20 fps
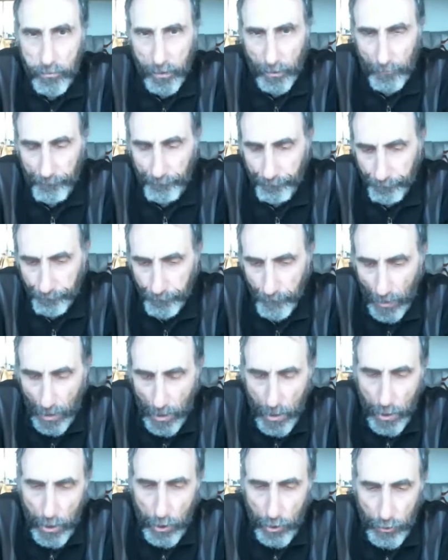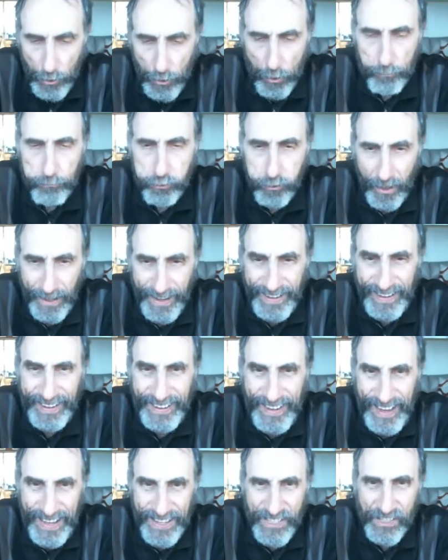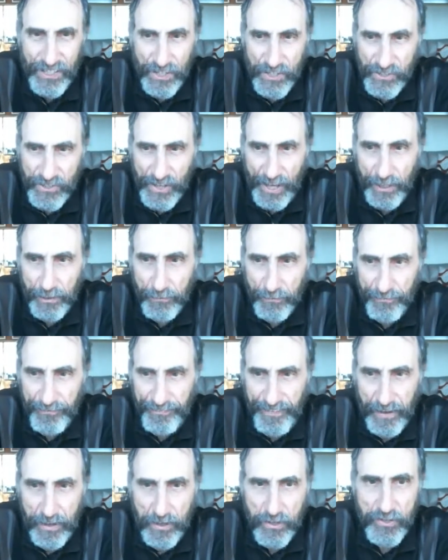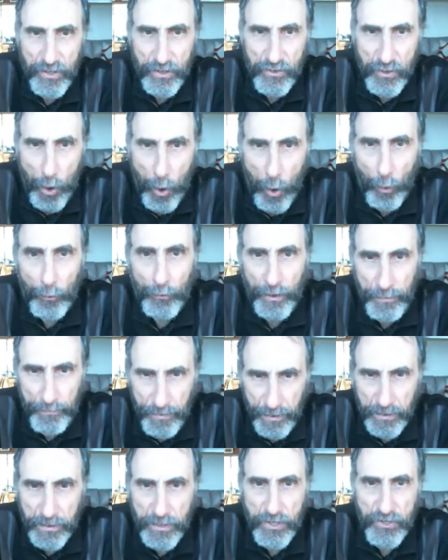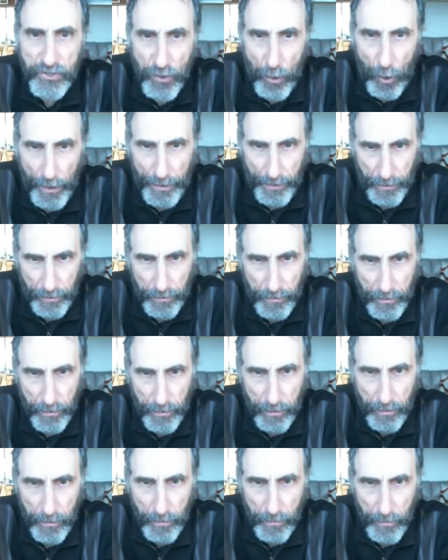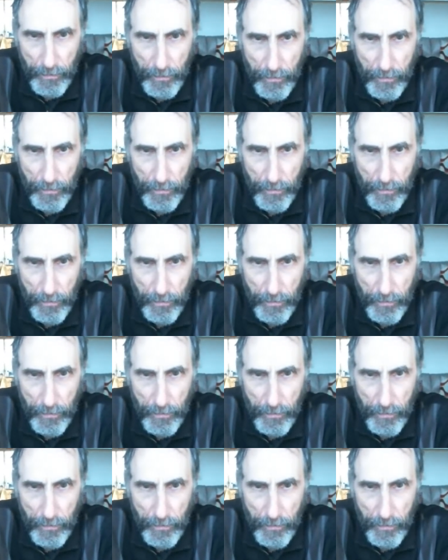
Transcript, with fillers: problem, you're playing against the state of affairs that's already been decided.